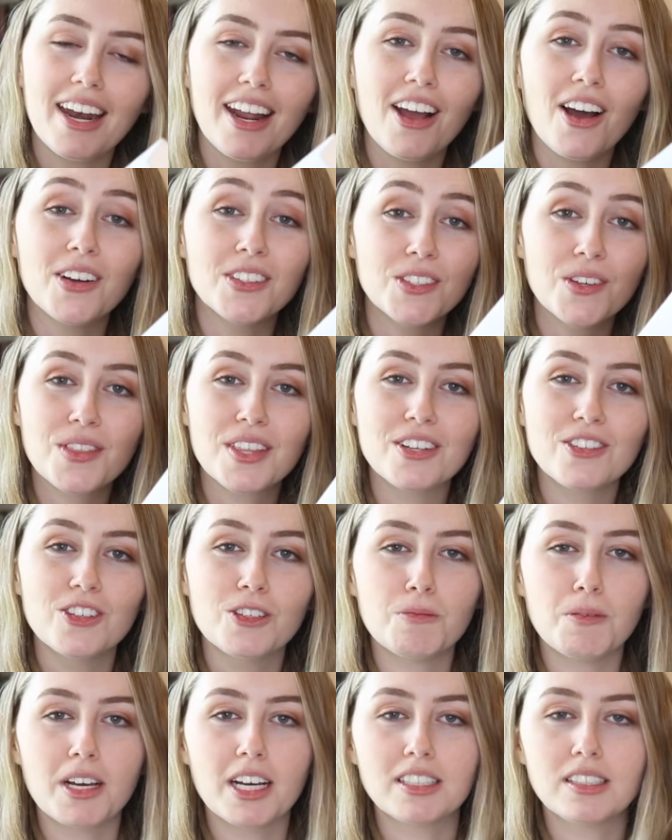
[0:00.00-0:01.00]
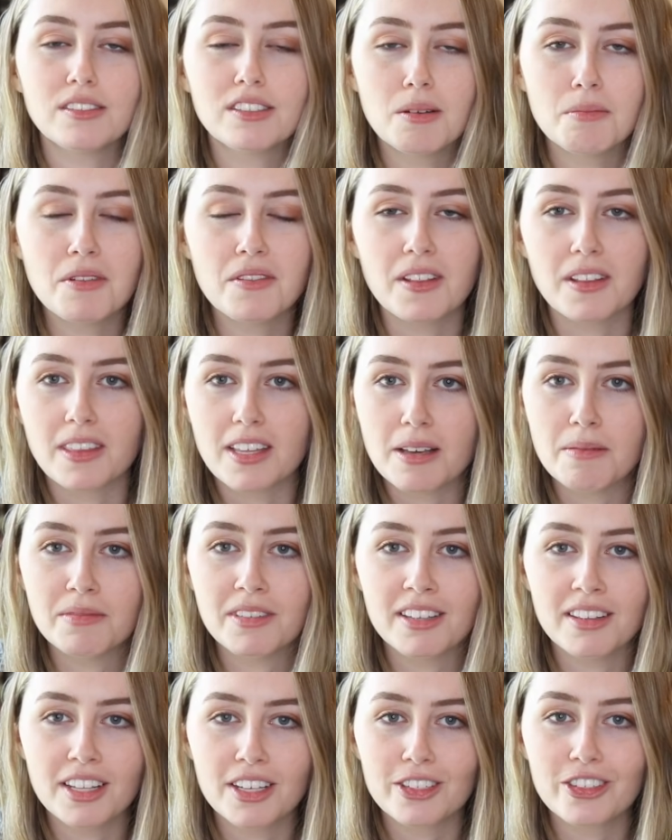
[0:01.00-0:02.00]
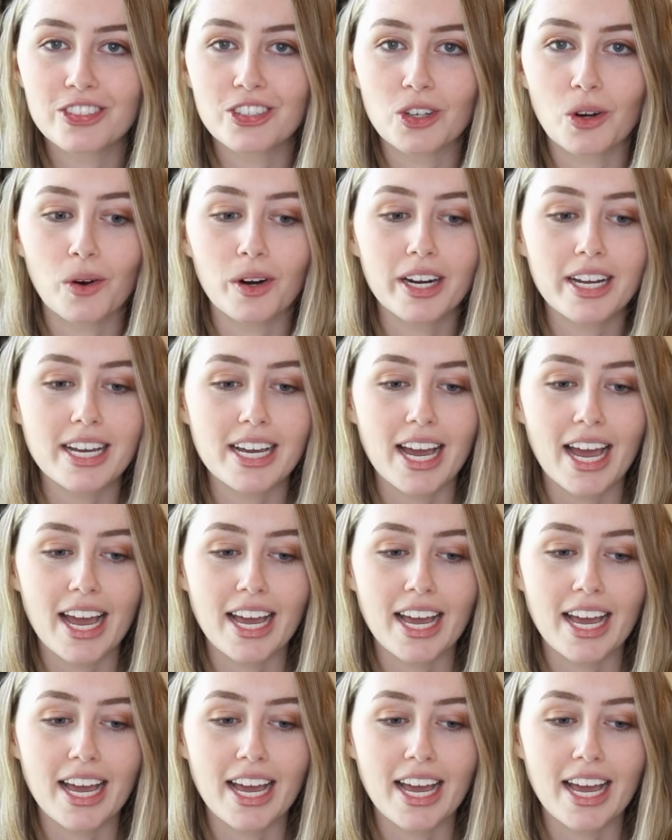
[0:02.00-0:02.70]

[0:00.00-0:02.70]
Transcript: And I also think just because of some of the themes in this story,